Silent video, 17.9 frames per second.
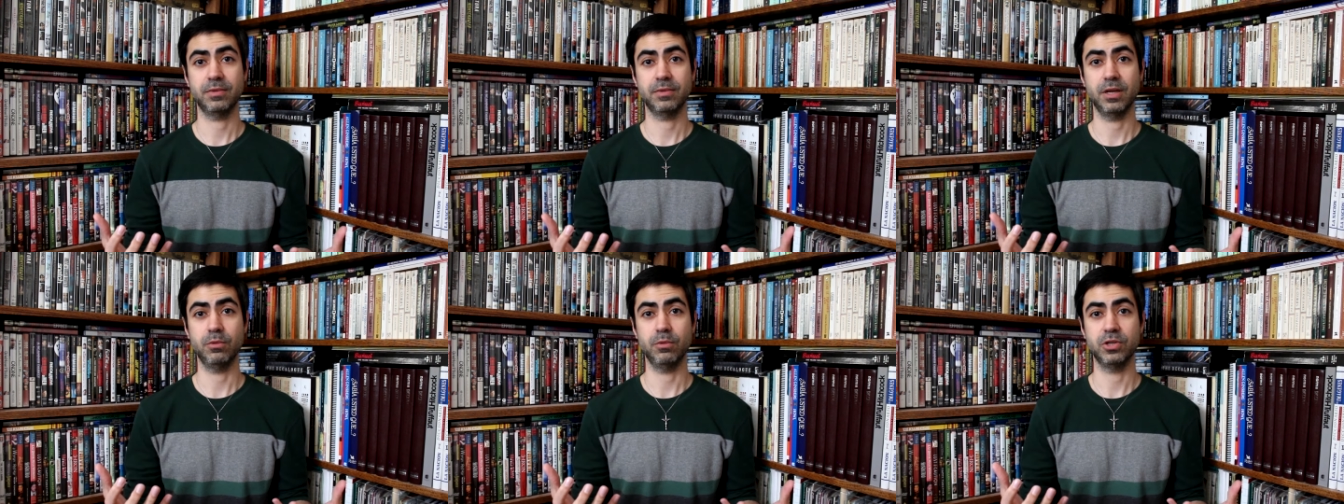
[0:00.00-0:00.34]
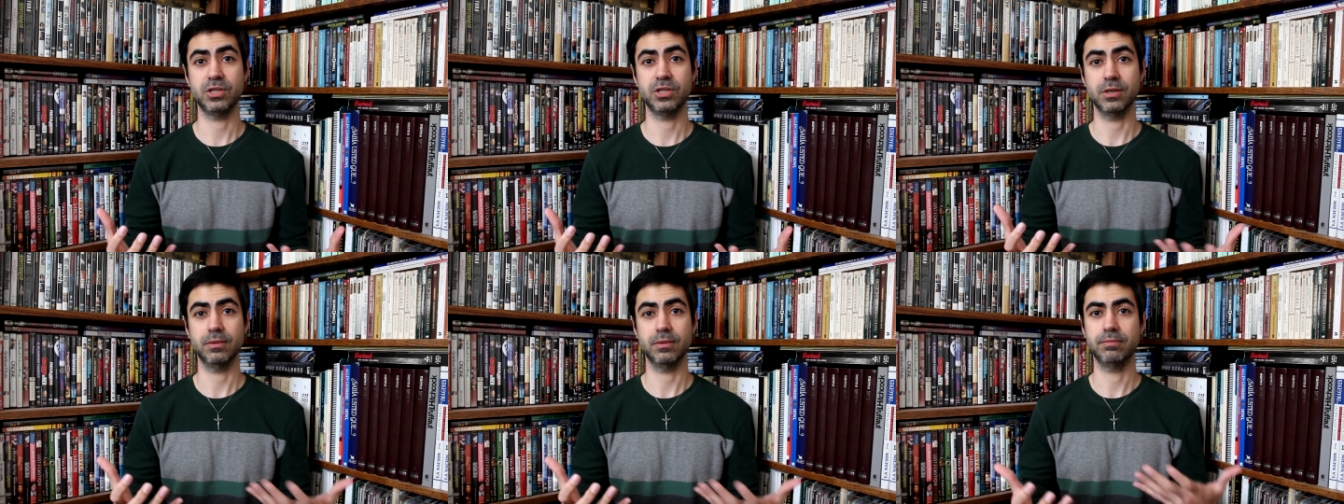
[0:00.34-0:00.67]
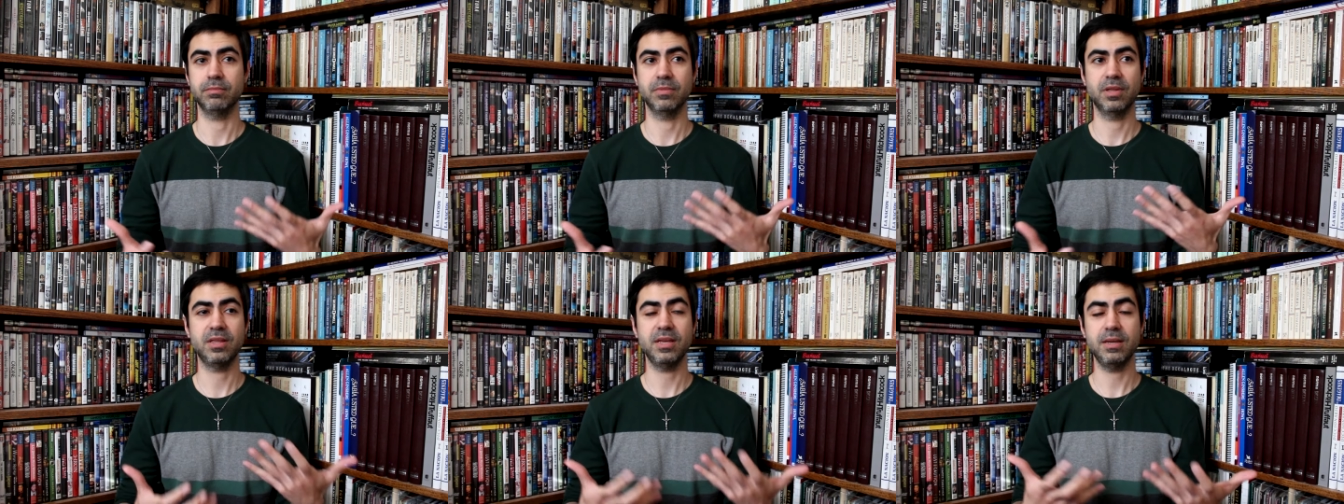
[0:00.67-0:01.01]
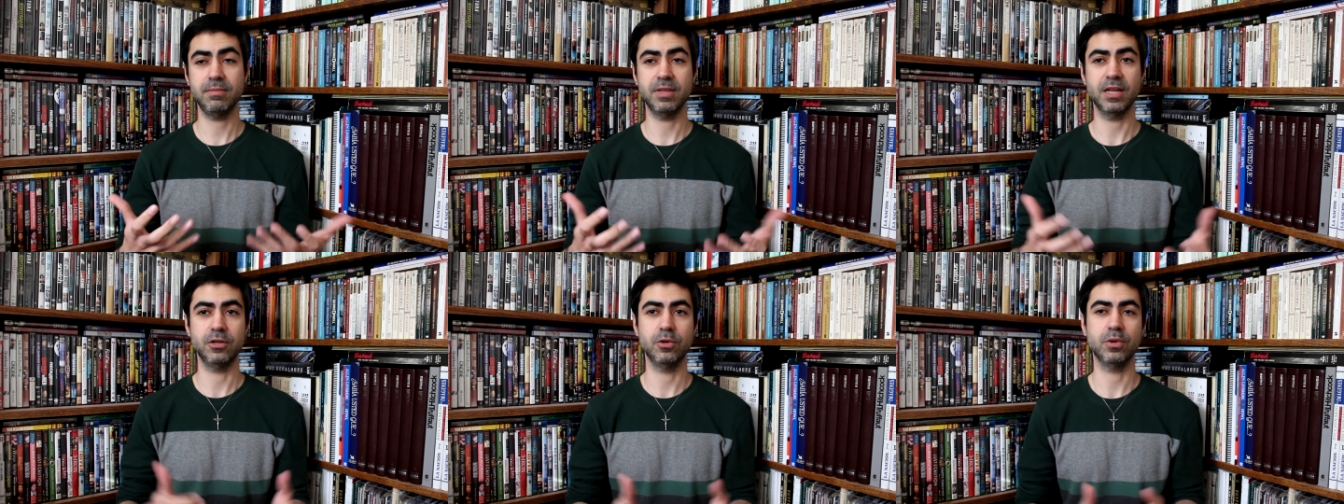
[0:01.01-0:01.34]
okay, which is a
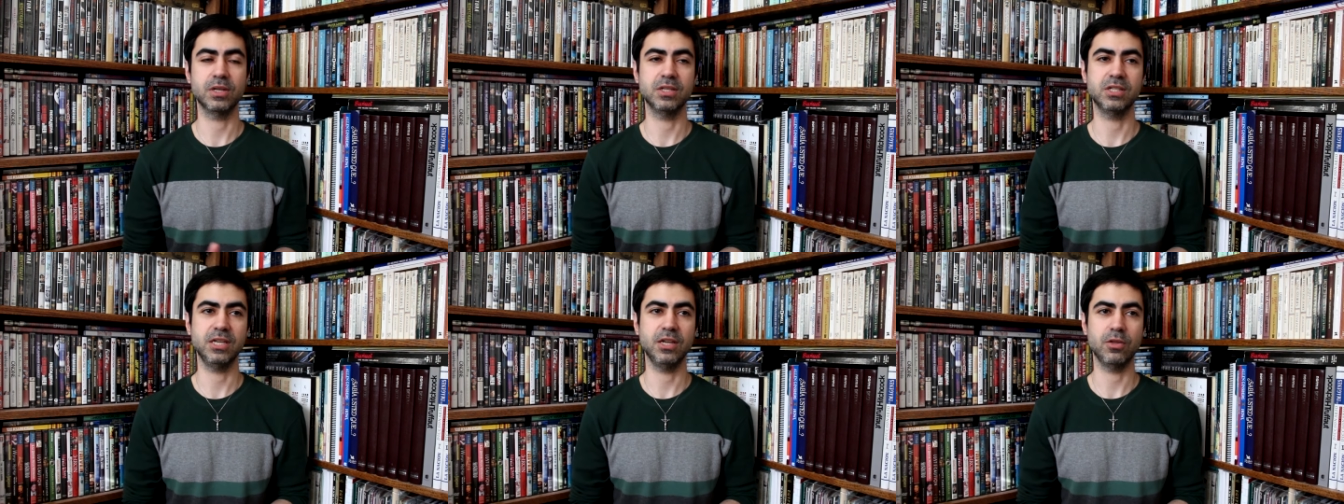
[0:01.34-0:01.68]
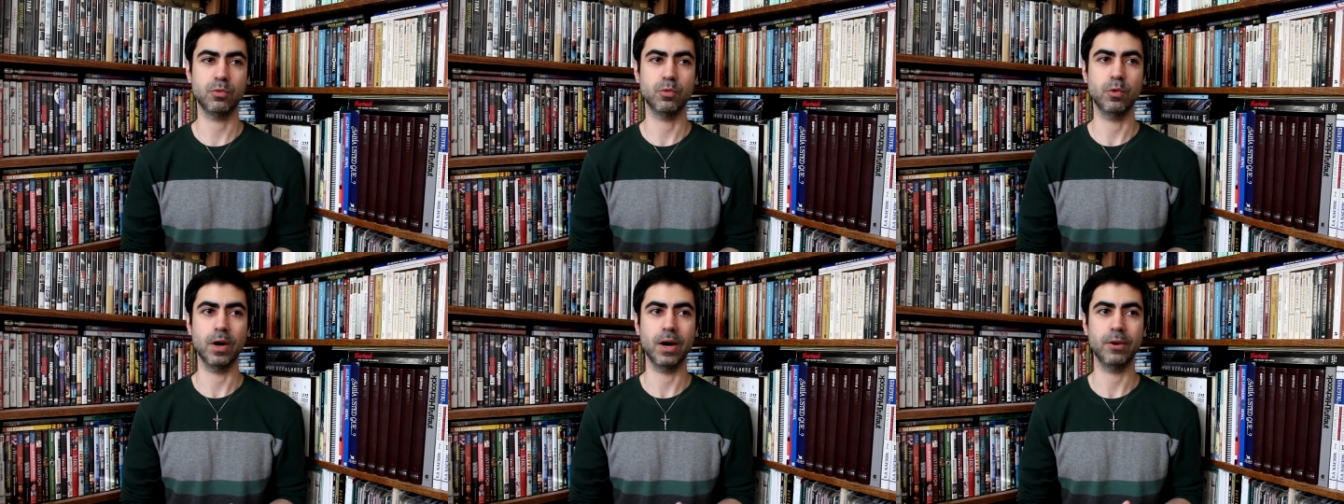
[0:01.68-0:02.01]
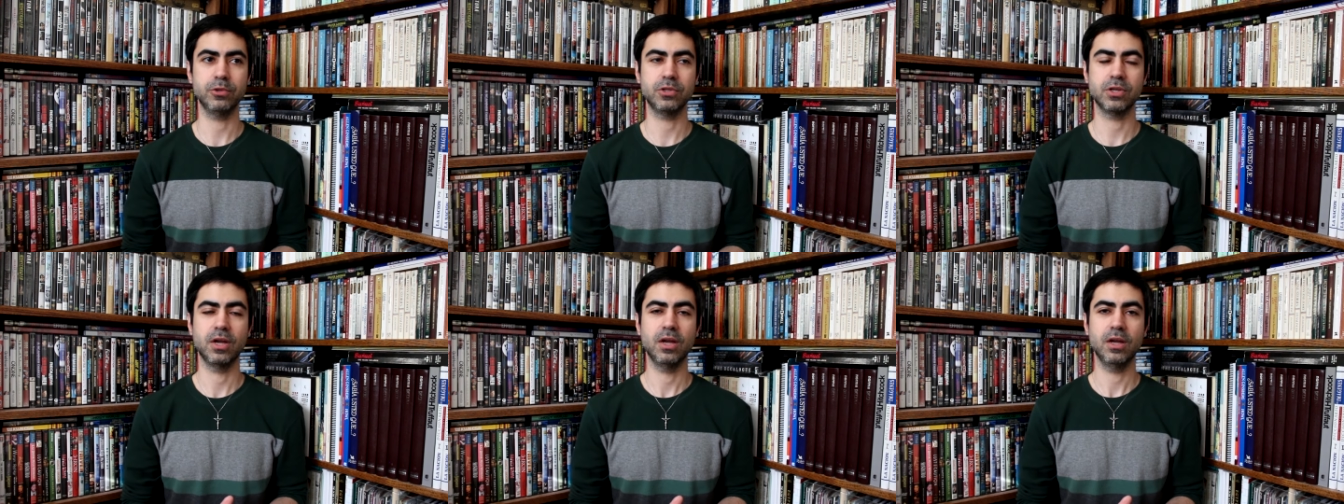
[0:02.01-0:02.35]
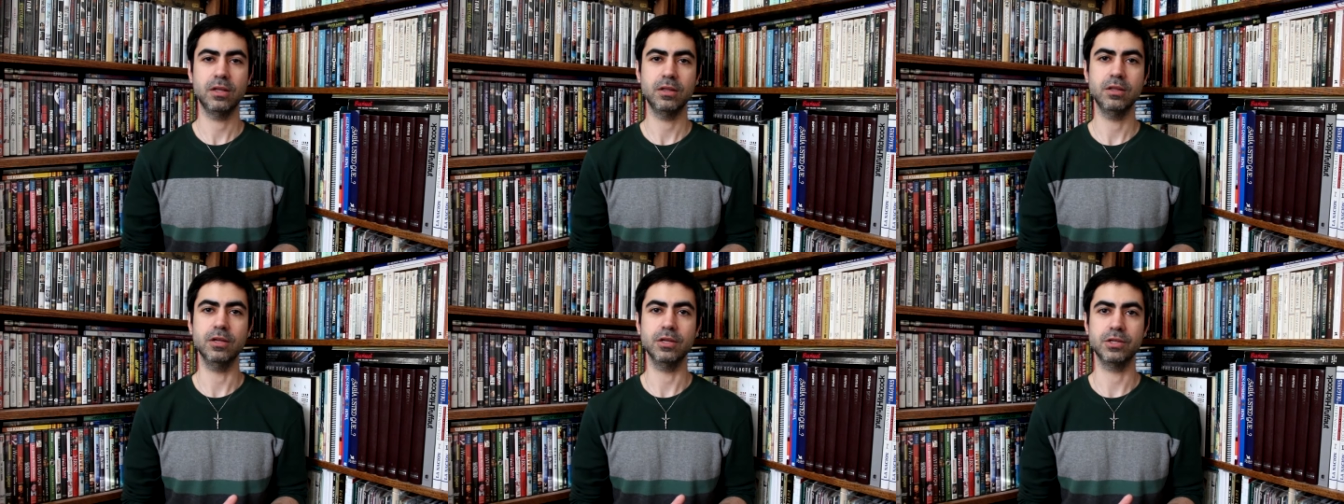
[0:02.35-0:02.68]
theme that you can see throughout
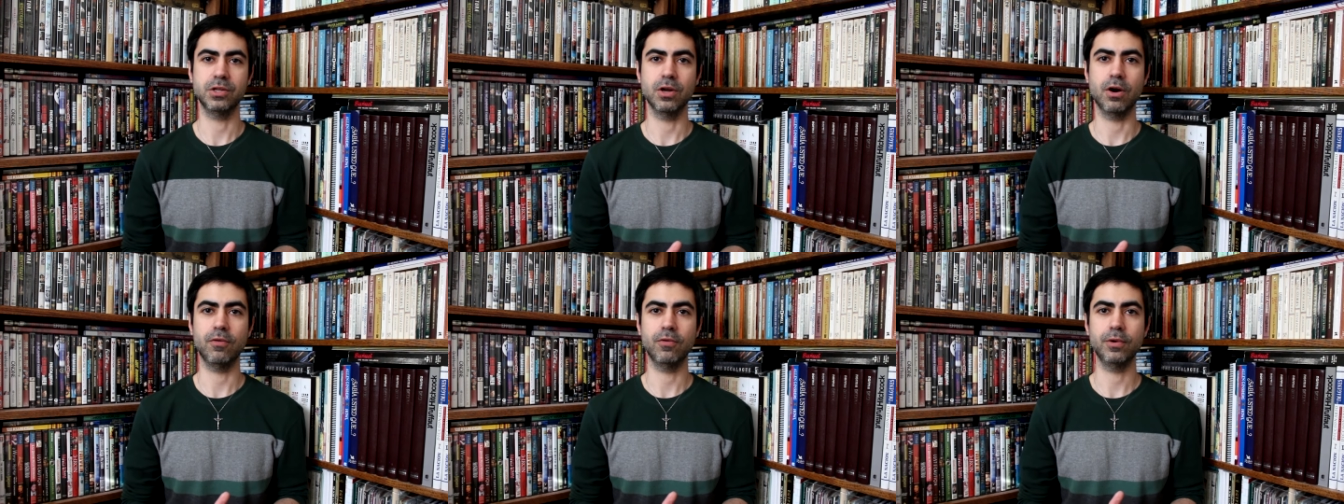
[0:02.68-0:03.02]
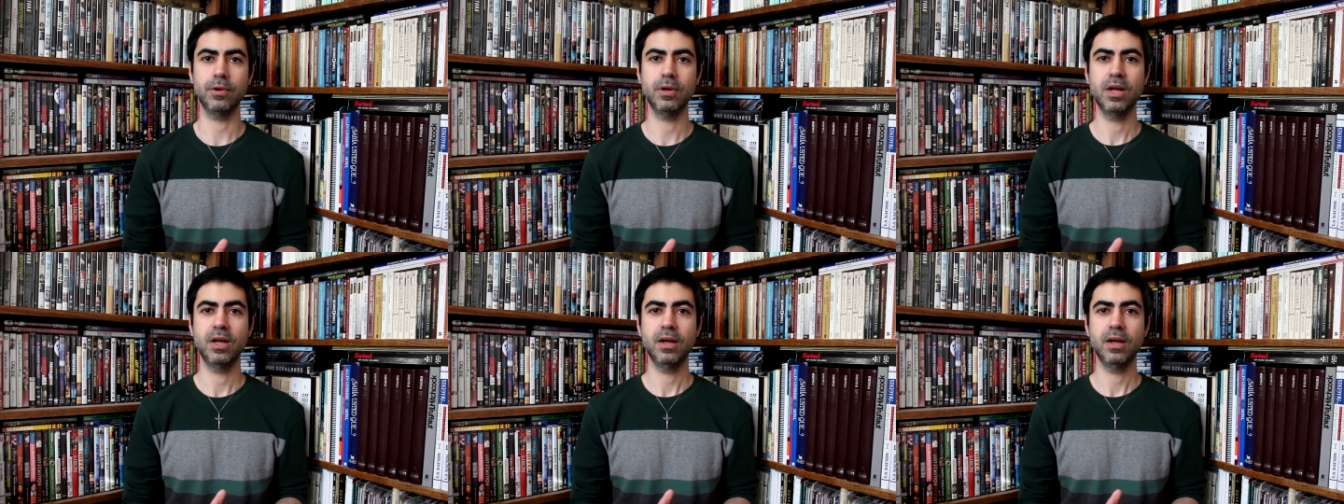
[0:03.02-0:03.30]
this novel.